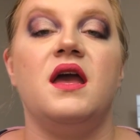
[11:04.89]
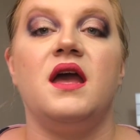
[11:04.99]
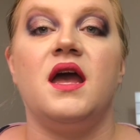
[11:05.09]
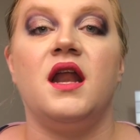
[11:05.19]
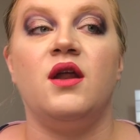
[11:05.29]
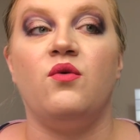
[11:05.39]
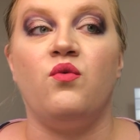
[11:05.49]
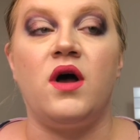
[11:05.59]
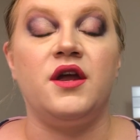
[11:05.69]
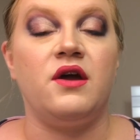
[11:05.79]
And
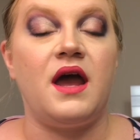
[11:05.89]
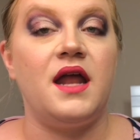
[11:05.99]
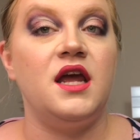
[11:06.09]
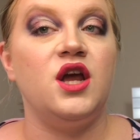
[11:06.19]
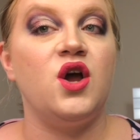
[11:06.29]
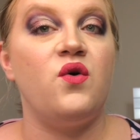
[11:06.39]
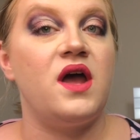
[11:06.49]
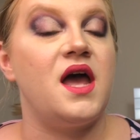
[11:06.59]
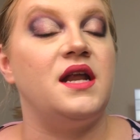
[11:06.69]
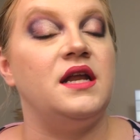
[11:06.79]
while you're at it, go
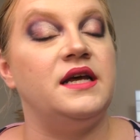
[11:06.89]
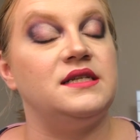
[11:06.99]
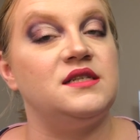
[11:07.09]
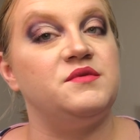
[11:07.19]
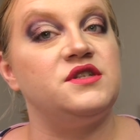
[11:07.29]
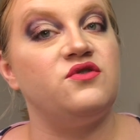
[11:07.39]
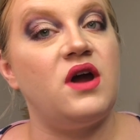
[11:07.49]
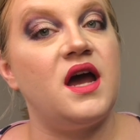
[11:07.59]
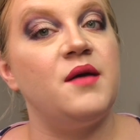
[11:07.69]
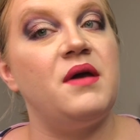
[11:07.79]
ahead and hit
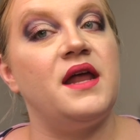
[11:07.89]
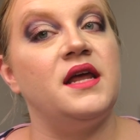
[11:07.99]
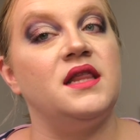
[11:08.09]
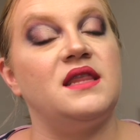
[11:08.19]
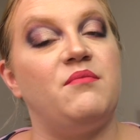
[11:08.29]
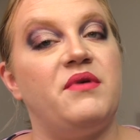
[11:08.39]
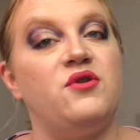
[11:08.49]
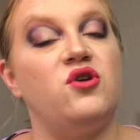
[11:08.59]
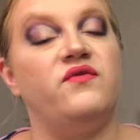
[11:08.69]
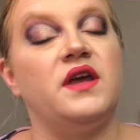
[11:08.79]
subscribe and hit that bell
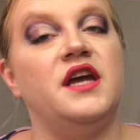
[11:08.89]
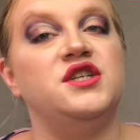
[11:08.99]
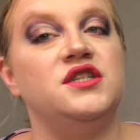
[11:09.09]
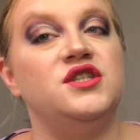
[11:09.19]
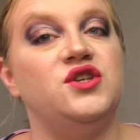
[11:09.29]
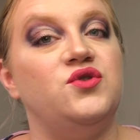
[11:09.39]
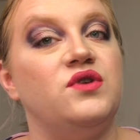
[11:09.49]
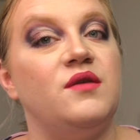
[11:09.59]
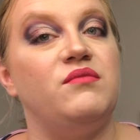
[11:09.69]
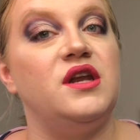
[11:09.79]
notification so you
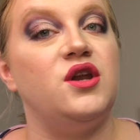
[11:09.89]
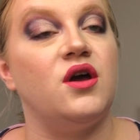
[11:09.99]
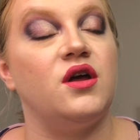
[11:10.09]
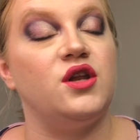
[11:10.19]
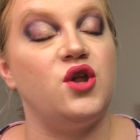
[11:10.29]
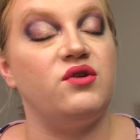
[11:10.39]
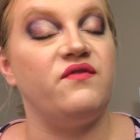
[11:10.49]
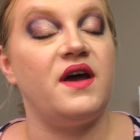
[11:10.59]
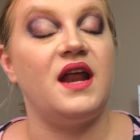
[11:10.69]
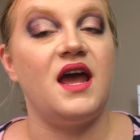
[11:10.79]
can be
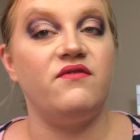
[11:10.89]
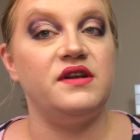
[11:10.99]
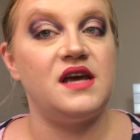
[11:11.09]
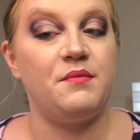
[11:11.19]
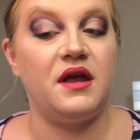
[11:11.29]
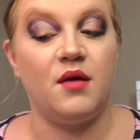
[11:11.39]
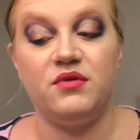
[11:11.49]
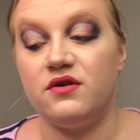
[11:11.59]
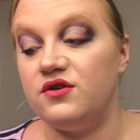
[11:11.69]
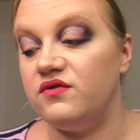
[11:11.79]
notified every time I
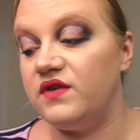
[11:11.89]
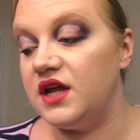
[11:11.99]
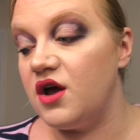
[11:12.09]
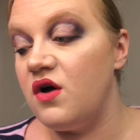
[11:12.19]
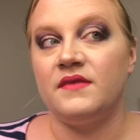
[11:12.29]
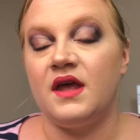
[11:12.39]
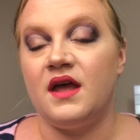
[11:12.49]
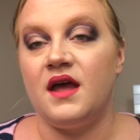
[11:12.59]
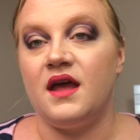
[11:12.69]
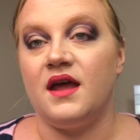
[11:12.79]
upload a new video.
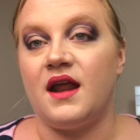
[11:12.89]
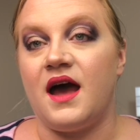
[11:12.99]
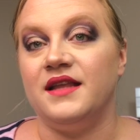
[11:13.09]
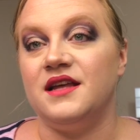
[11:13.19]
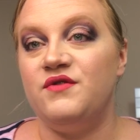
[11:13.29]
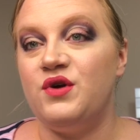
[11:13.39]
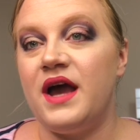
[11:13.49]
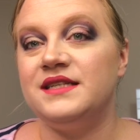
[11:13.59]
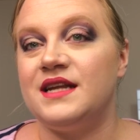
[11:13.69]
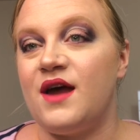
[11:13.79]
And I love you
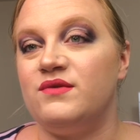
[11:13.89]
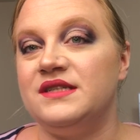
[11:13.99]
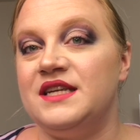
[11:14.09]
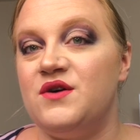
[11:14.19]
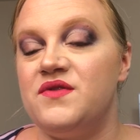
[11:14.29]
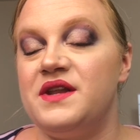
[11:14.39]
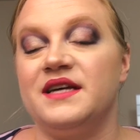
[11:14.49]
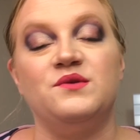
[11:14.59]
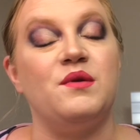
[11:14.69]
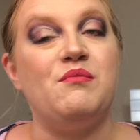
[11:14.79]
guys, and I will see you on the
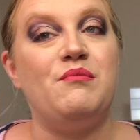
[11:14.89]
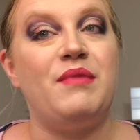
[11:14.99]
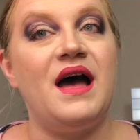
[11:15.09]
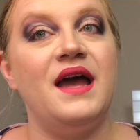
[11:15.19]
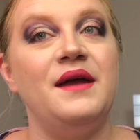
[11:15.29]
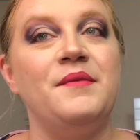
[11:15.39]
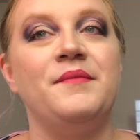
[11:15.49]
next one. Bye!